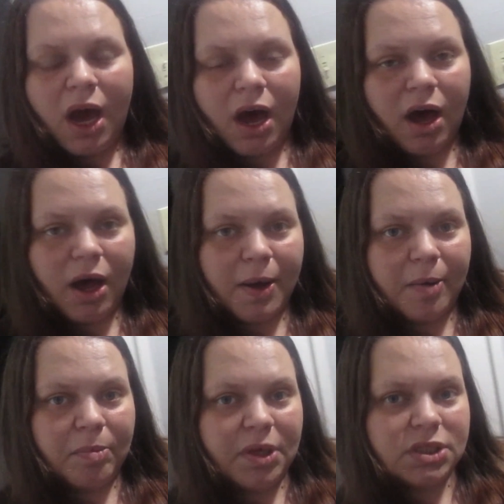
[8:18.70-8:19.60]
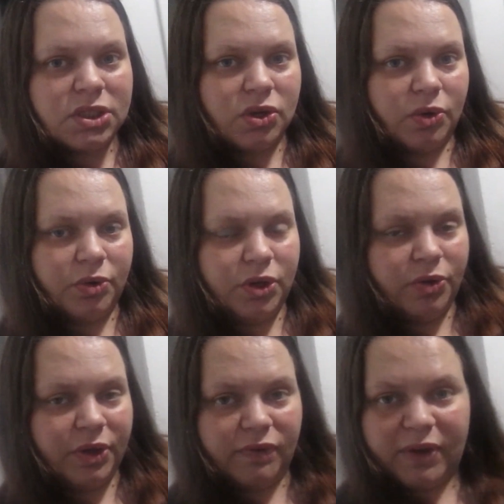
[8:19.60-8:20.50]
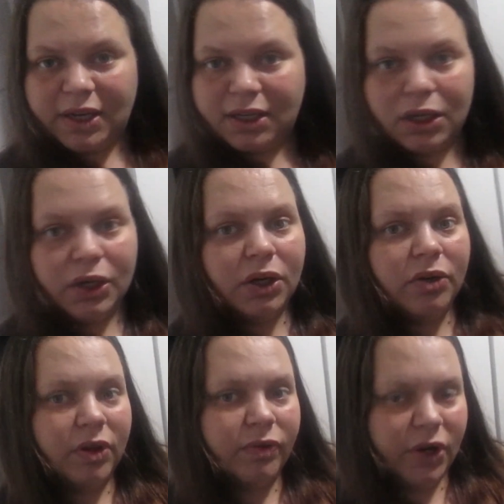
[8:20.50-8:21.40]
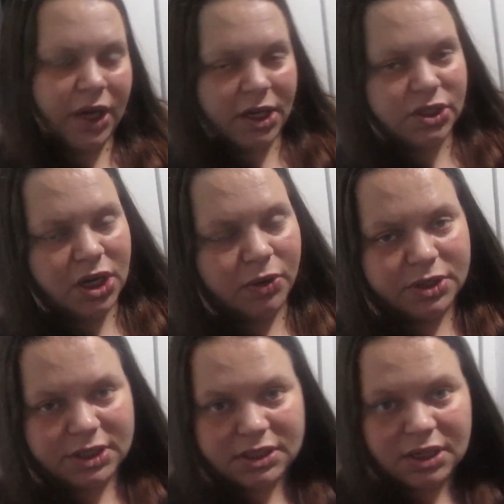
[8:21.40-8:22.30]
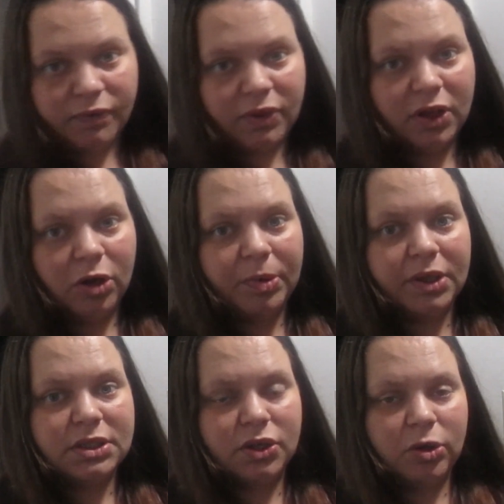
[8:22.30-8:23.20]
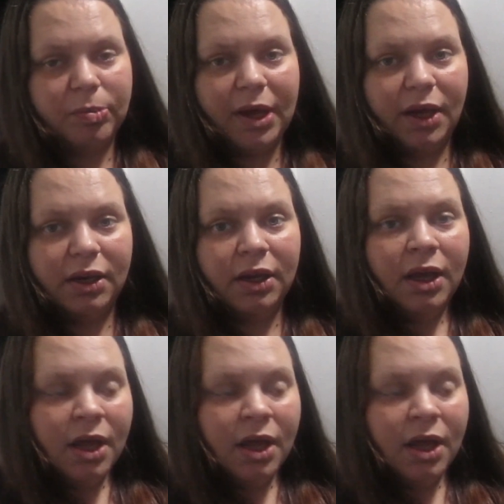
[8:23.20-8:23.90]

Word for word: Um, so, you know, they've ate dinner, they've already had showers and stuff, and they're about to go to bed.